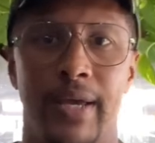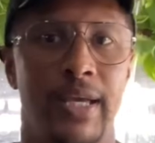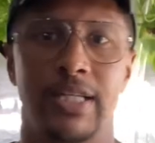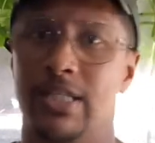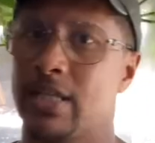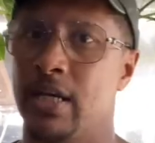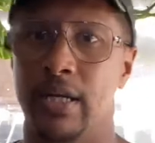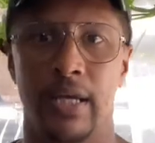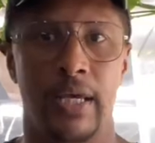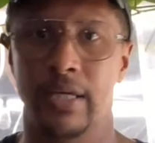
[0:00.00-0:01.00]
he
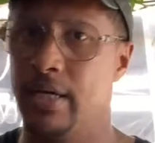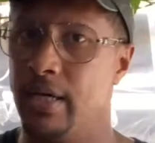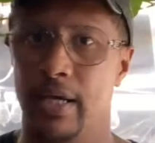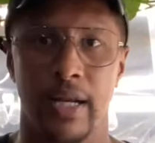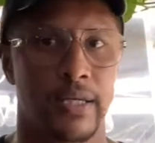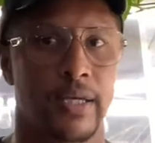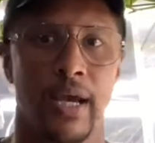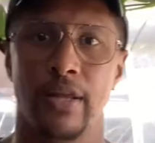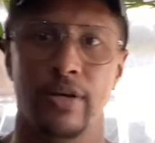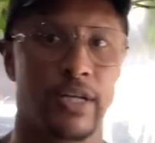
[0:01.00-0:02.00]
couldn't get it
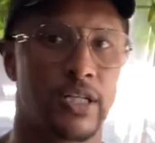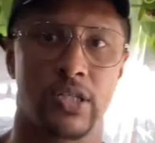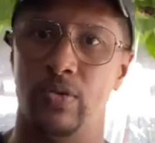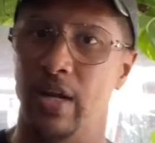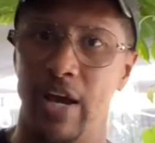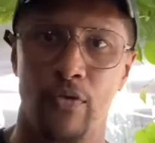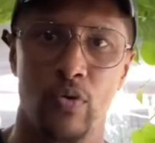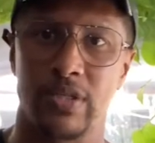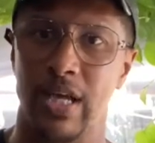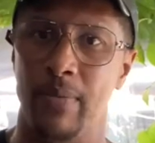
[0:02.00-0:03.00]
together. He just never
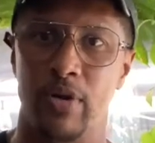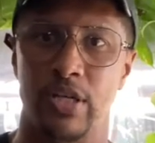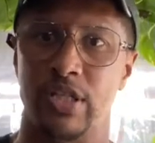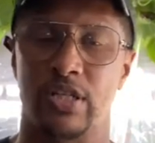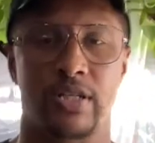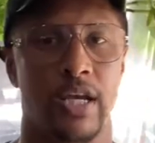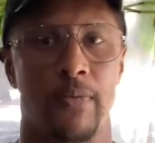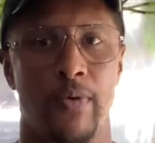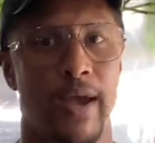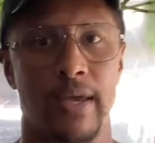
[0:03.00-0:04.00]
was able to just stay
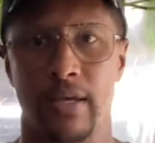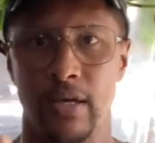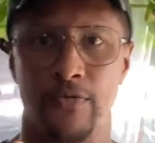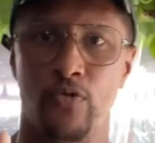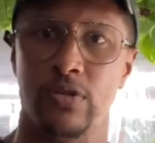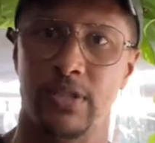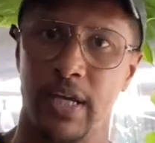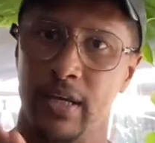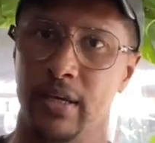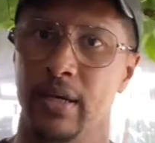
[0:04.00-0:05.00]
upright. He could for a
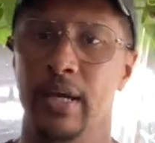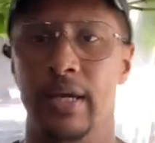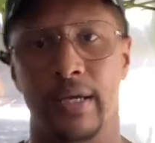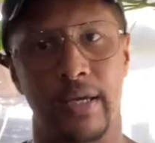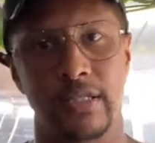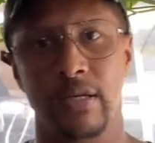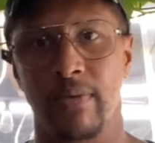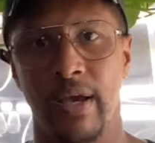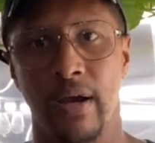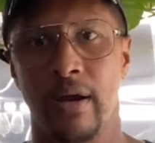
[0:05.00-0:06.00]
second get some
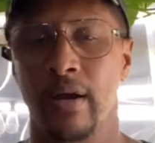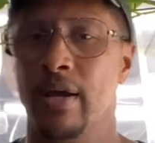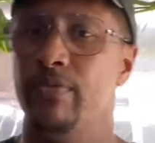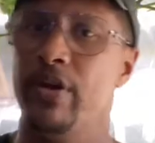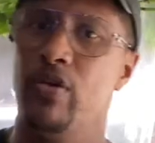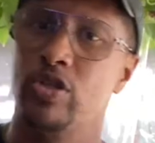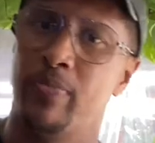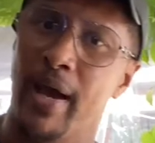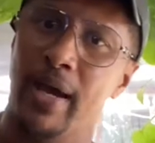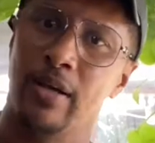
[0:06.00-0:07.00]
air, then he was
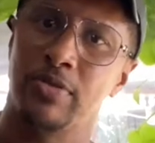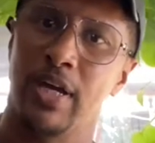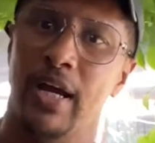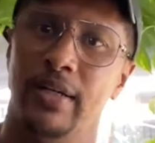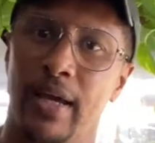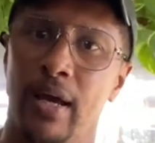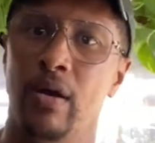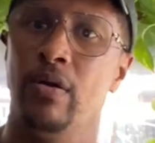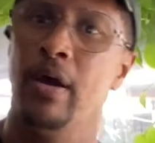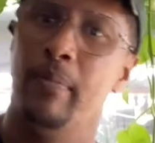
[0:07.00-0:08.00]
back upside
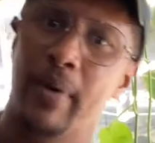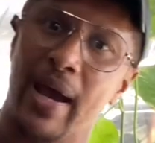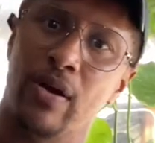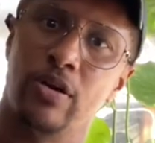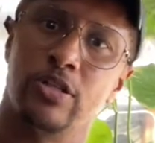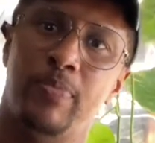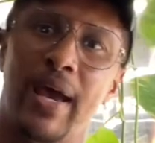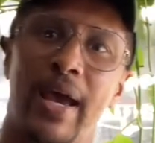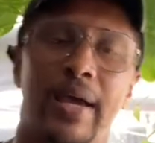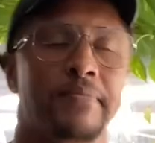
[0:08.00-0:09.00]
down, back on his
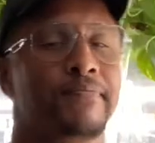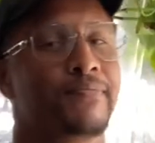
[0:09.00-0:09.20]
back.